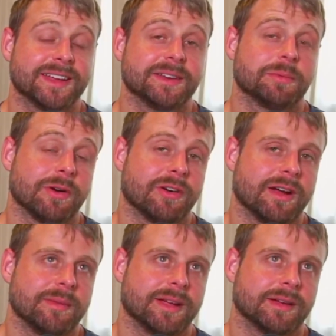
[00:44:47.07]
into
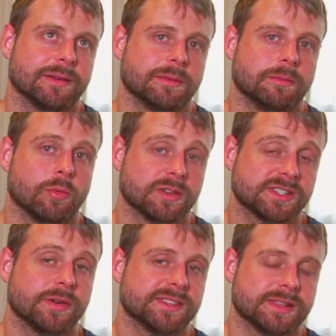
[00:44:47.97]
programming more
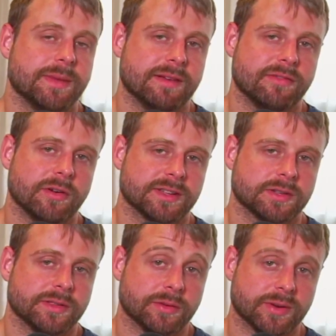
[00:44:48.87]
so as the main focus
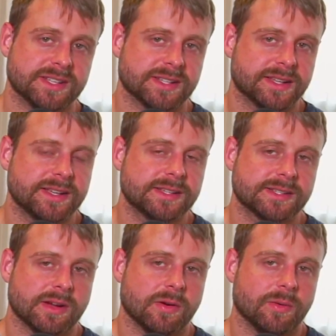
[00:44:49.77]
only recently.
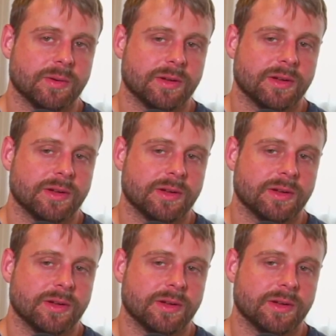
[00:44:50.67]
So,